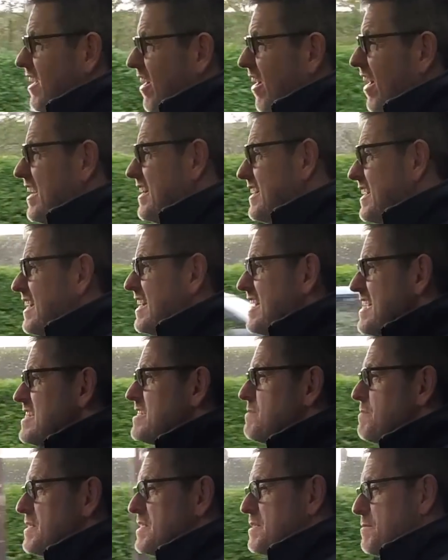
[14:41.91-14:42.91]
kind of
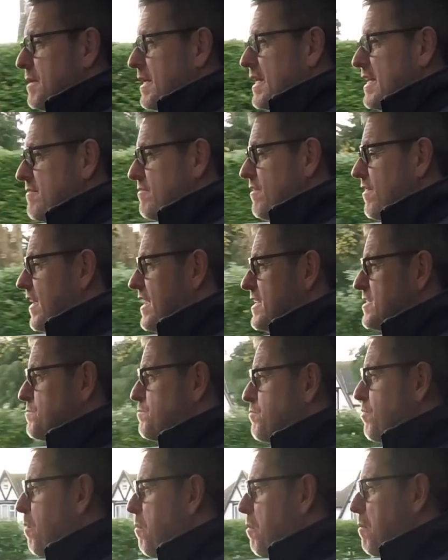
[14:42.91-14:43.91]
leads me to believe that that's
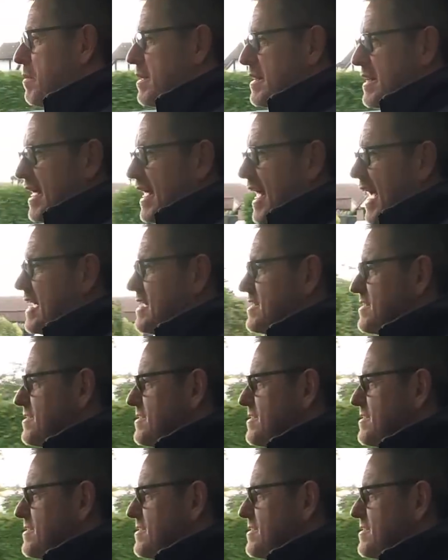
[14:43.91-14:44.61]
probably the case.